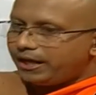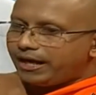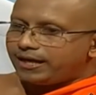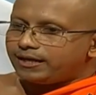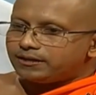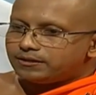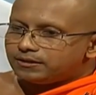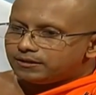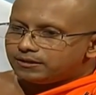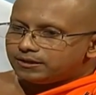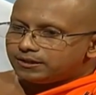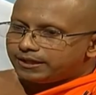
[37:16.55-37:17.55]
And
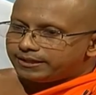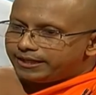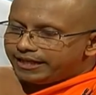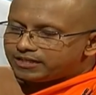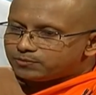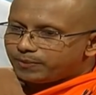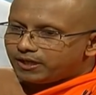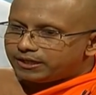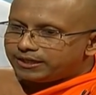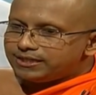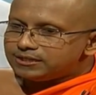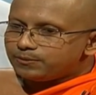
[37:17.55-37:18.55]
the next
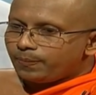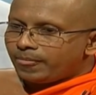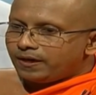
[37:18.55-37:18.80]
part is